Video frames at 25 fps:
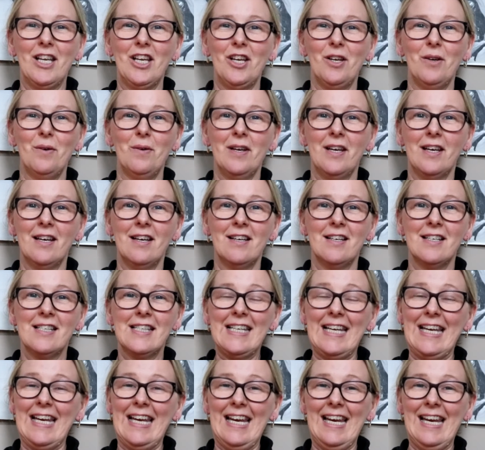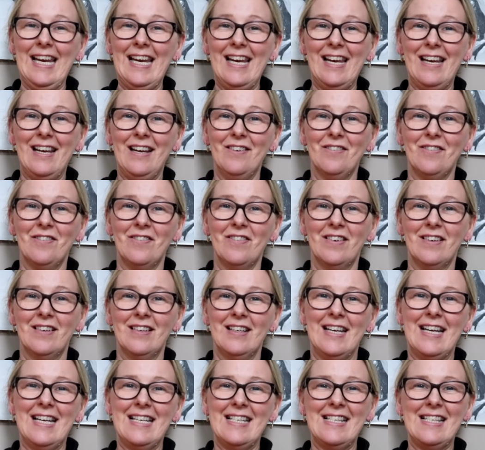New Year's Eve!
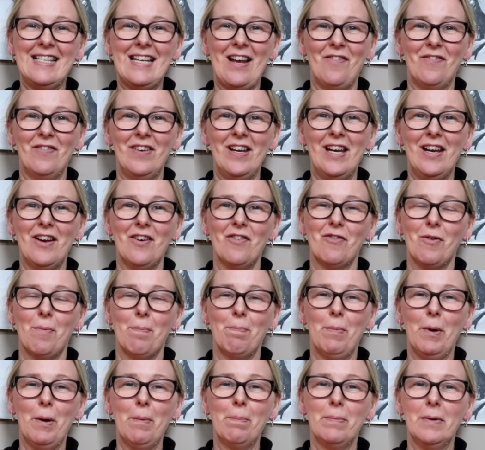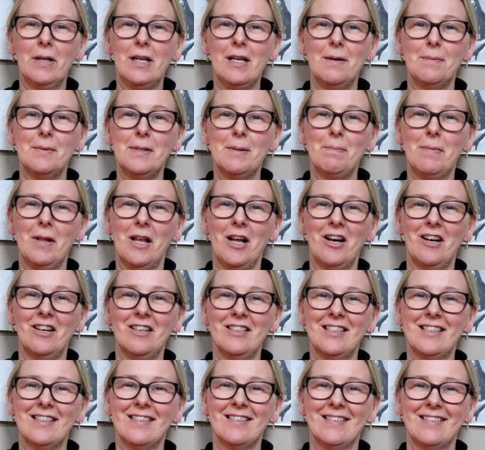It's Stephanie from Book Blurbs and
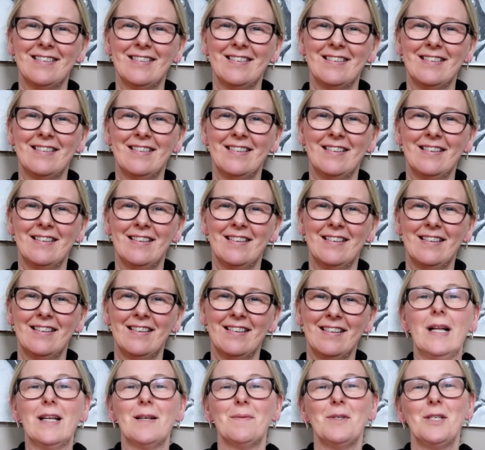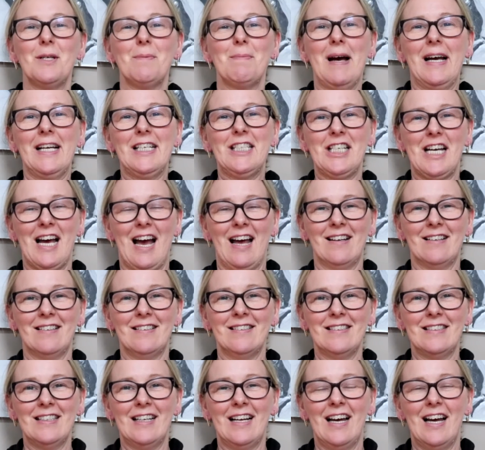Blahs. Welcome to my
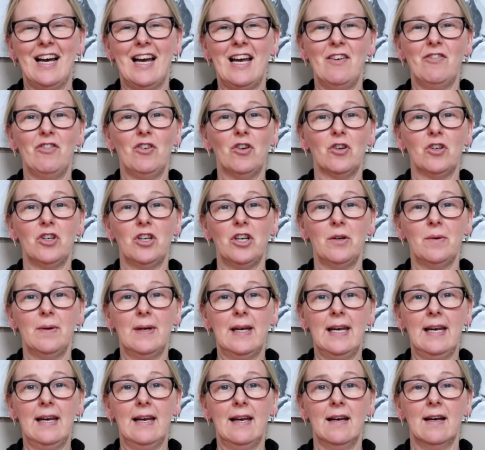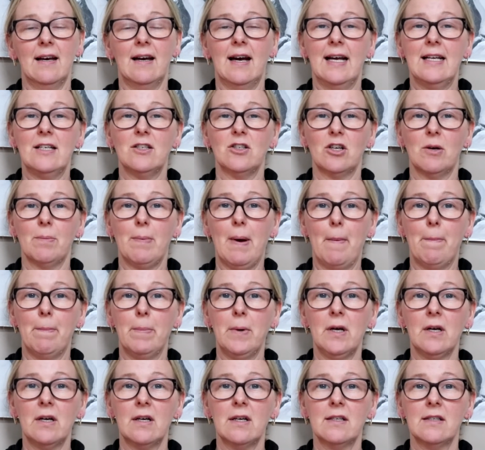channel. If you're new here, I talk about
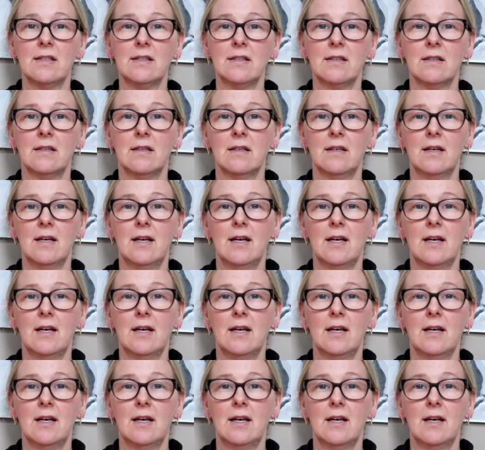books,